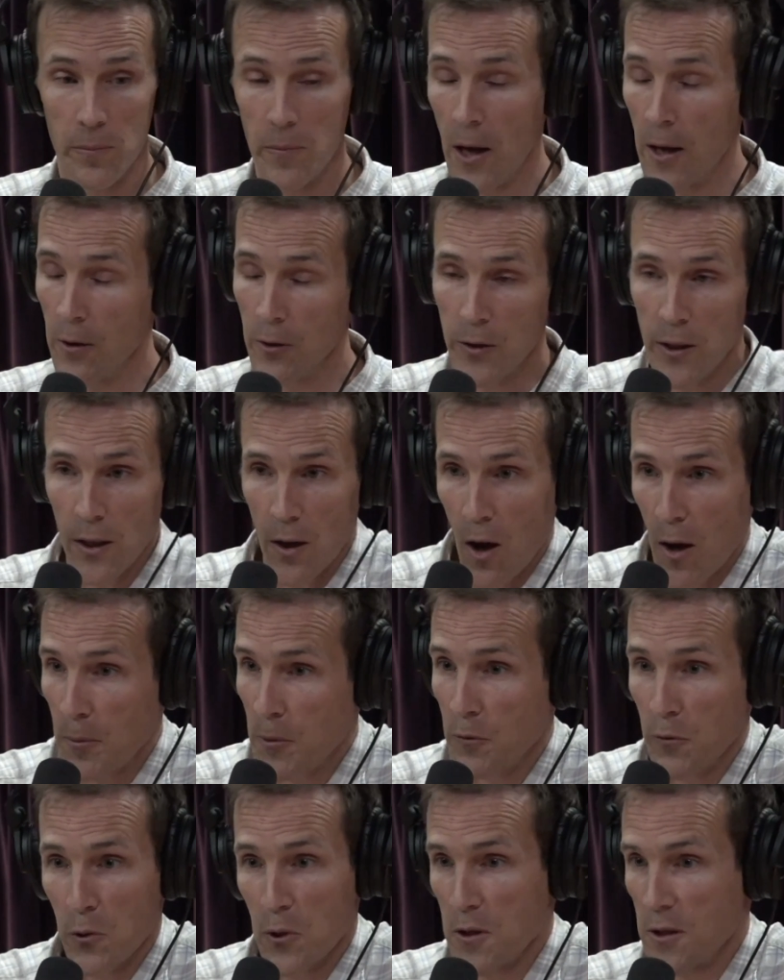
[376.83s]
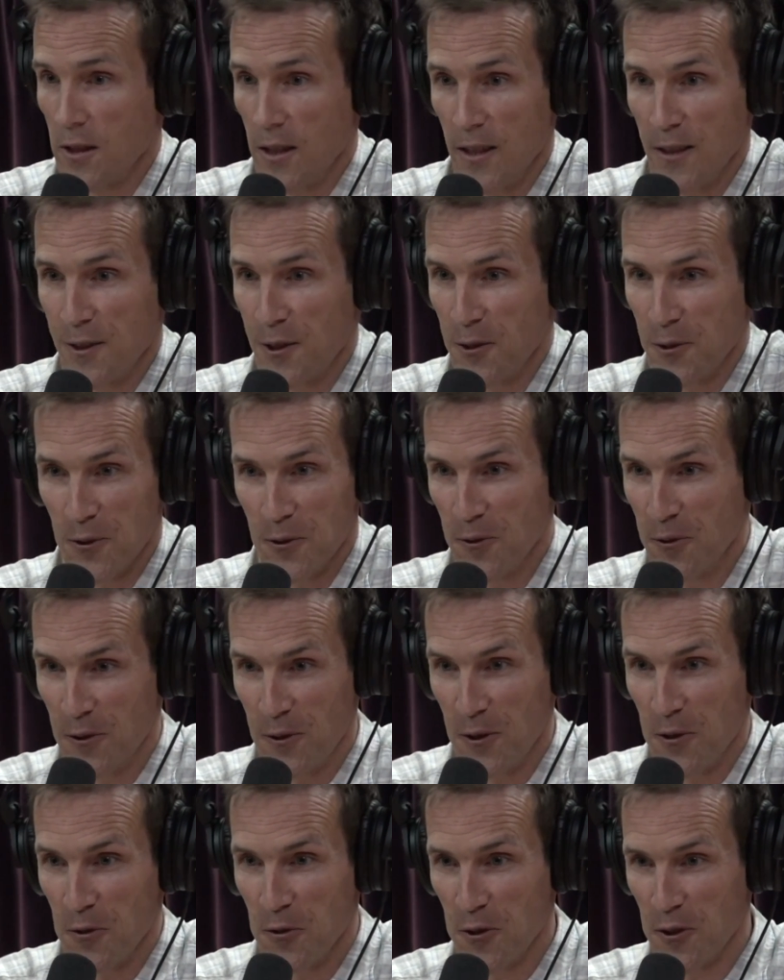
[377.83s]
I don't think omnivores need to
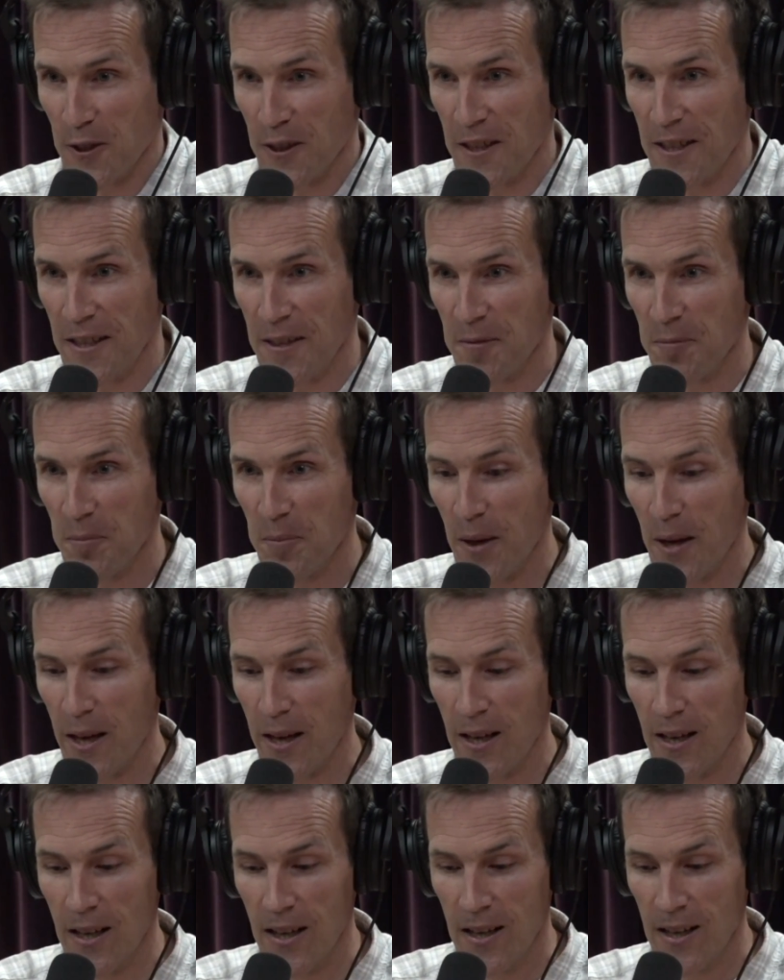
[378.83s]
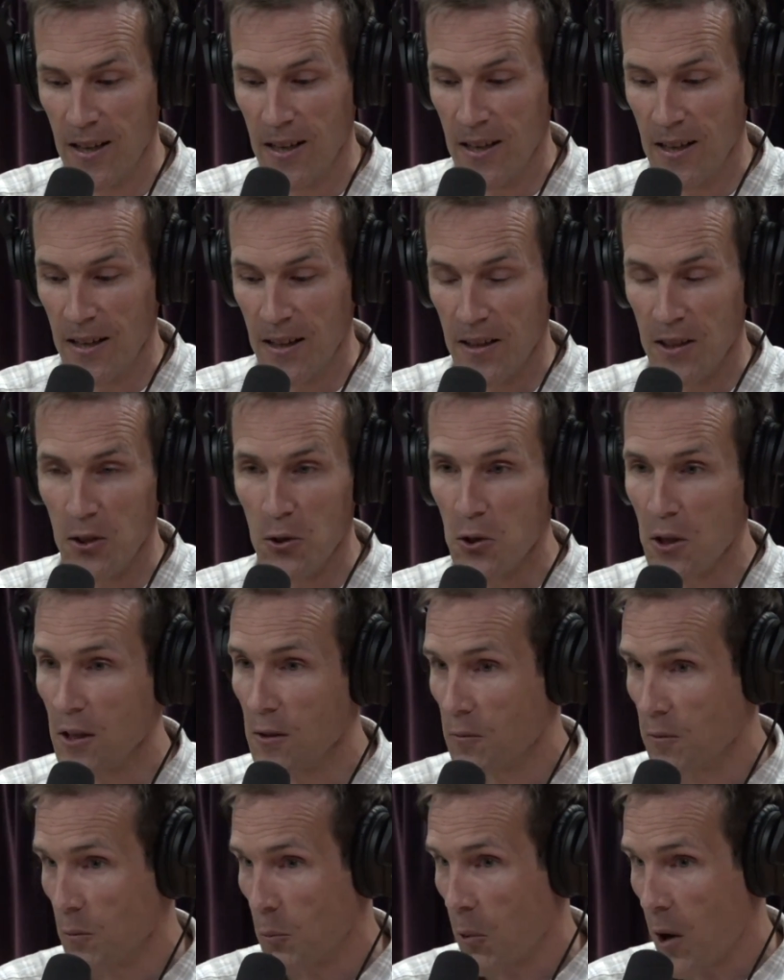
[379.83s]
usually, but you
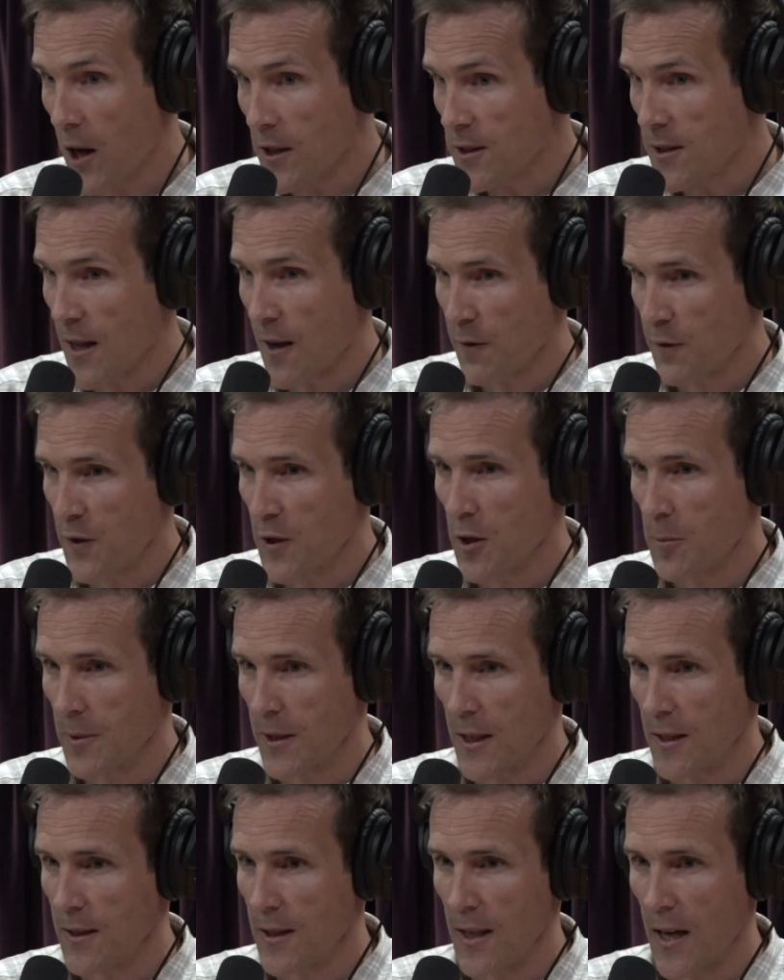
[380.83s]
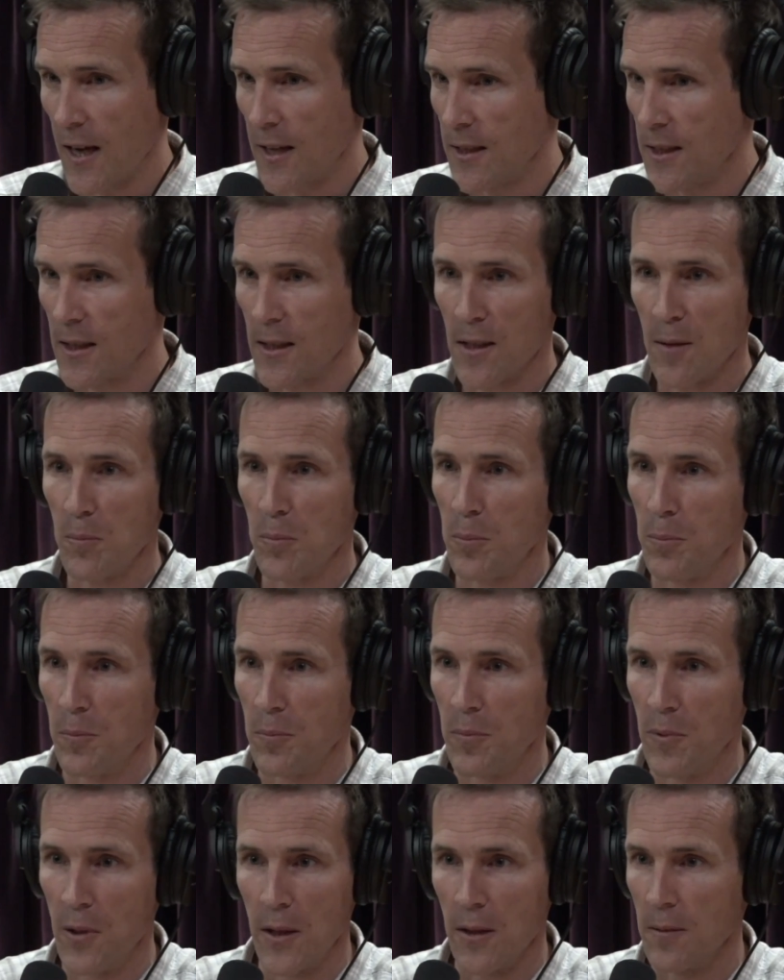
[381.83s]
can watch that film and get the idea that
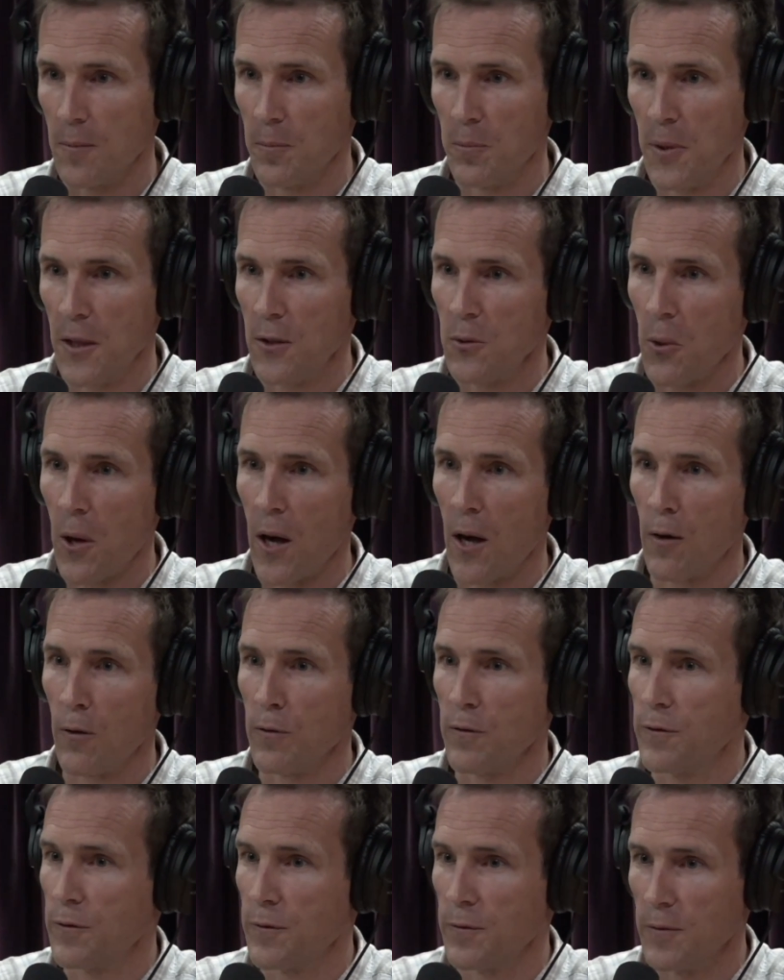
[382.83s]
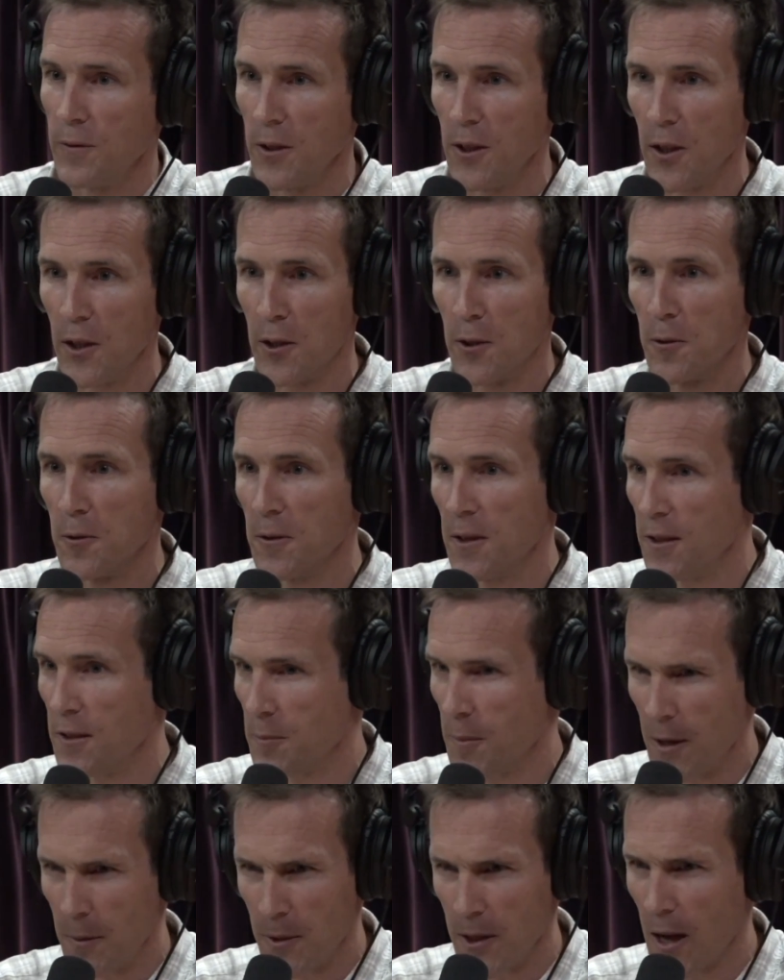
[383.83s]
that B12, you know, is
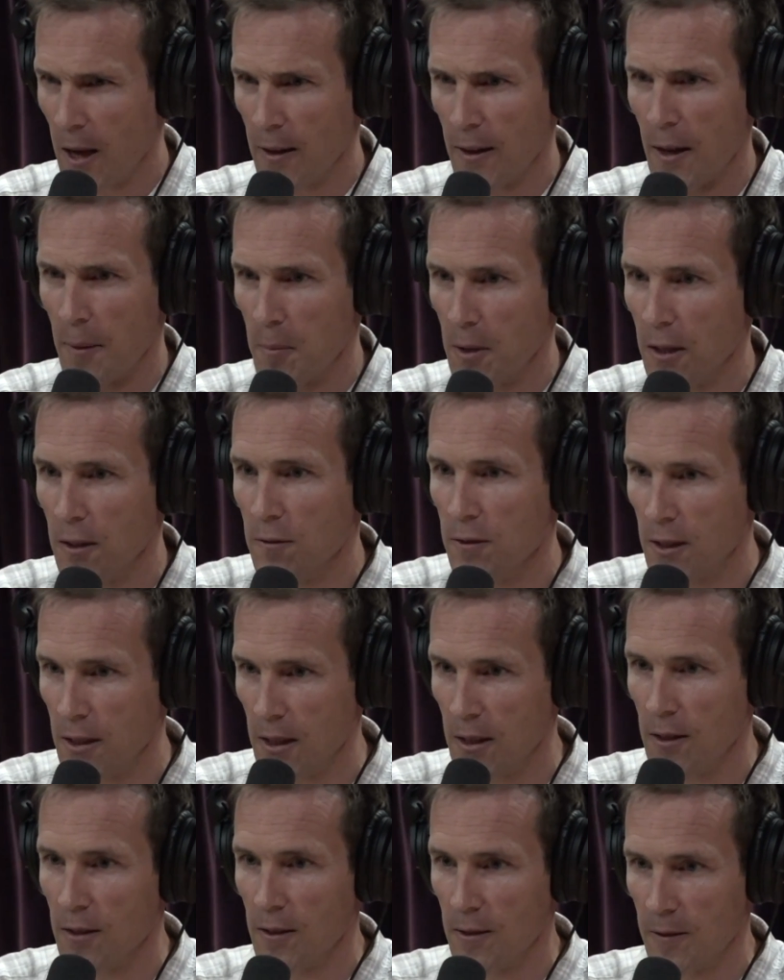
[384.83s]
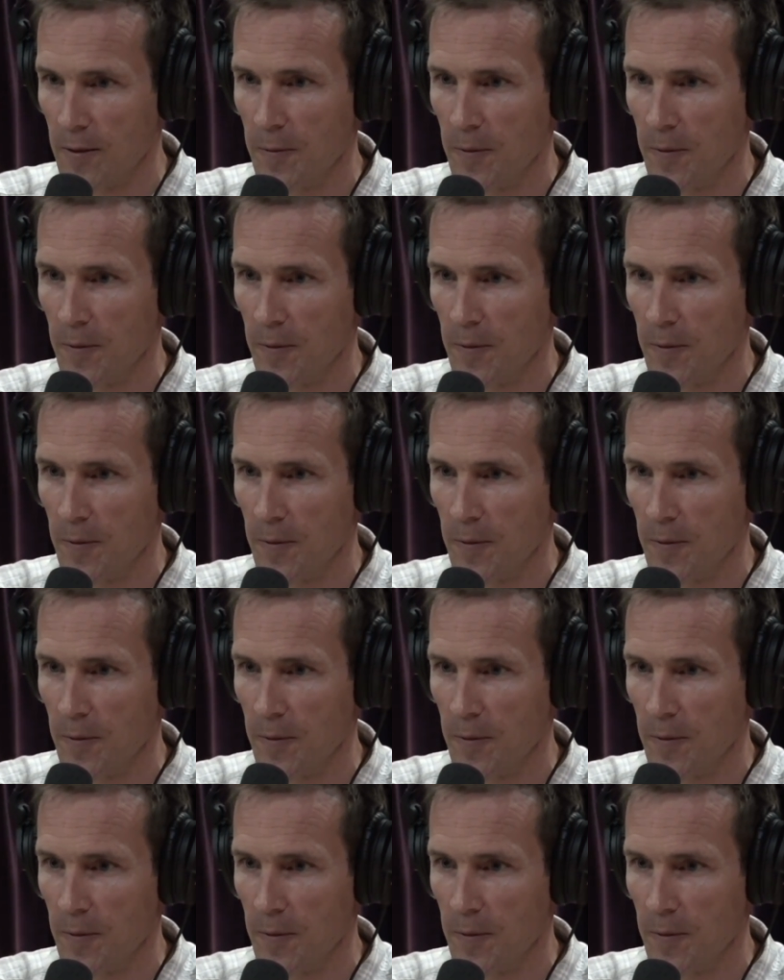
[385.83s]
maybe not that big of a deal.